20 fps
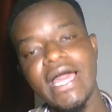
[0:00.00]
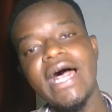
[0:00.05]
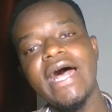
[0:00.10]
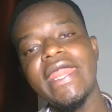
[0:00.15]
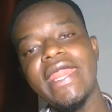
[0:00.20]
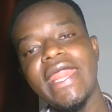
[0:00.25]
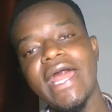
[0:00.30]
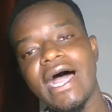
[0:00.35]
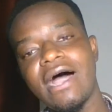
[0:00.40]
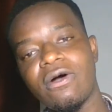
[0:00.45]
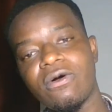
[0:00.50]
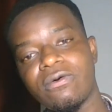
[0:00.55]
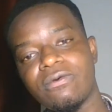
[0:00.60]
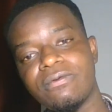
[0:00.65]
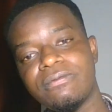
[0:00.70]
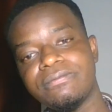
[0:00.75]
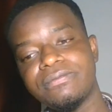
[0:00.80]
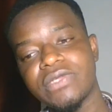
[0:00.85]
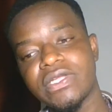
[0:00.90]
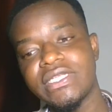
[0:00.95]
Now,
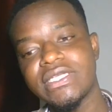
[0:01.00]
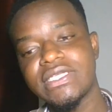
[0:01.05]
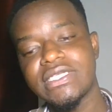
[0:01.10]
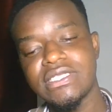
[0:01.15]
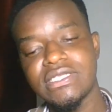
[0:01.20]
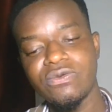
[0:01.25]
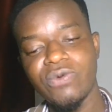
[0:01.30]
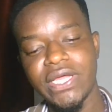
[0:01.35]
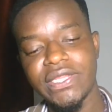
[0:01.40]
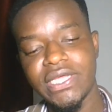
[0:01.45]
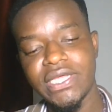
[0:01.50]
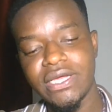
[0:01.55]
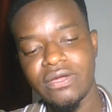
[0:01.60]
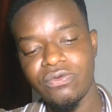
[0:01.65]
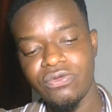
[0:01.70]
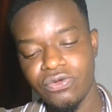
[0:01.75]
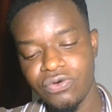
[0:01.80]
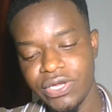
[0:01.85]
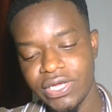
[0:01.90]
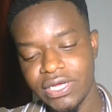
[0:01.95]
this is where the
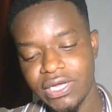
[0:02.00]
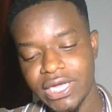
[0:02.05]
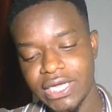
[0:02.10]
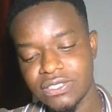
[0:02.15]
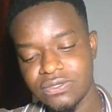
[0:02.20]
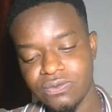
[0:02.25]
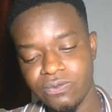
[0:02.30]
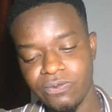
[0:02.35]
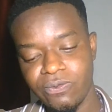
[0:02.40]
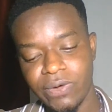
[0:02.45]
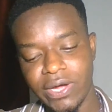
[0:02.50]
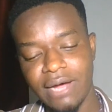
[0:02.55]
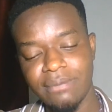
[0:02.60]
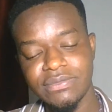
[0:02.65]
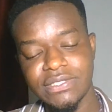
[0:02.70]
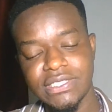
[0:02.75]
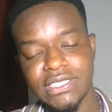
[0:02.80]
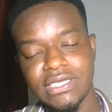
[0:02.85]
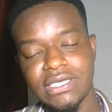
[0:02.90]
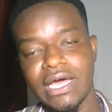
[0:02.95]
unique case
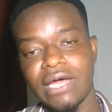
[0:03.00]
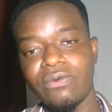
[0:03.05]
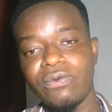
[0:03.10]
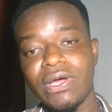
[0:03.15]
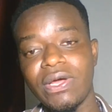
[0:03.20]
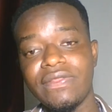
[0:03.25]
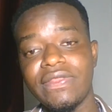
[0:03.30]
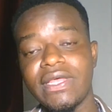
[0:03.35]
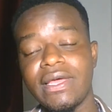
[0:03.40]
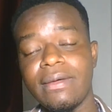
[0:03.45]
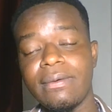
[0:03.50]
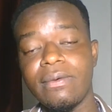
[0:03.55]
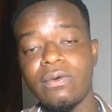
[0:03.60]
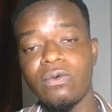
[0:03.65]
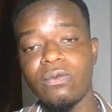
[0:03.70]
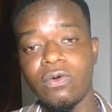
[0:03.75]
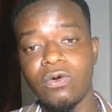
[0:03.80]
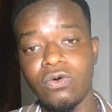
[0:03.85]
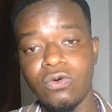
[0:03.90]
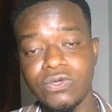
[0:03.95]
comes in, and where the
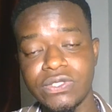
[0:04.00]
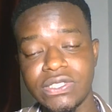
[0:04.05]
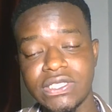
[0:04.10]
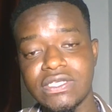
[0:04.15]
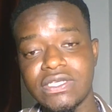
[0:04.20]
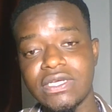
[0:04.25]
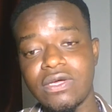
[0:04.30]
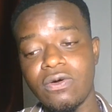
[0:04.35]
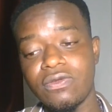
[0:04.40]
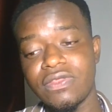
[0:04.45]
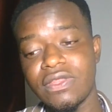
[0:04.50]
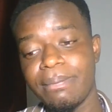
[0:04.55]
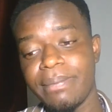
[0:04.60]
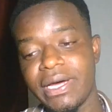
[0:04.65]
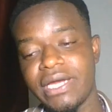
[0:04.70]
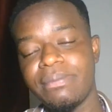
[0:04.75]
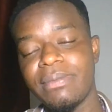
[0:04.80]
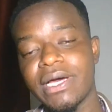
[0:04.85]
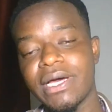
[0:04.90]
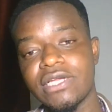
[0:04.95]
losing streak or the
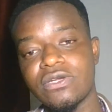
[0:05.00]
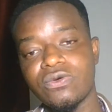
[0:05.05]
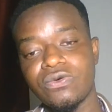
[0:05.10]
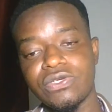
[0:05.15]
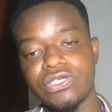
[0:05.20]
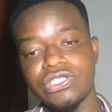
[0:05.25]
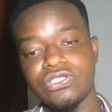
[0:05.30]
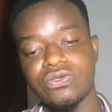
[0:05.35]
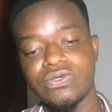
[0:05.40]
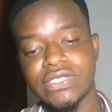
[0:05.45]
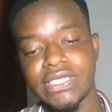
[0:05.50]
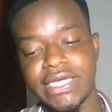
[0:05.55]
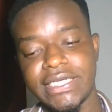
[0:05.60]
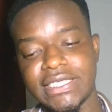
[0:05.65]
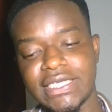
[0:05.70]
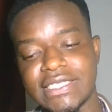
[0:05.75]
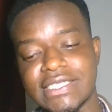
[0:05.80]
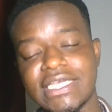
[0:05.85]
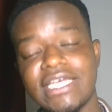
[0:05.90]
bad market conditions enters.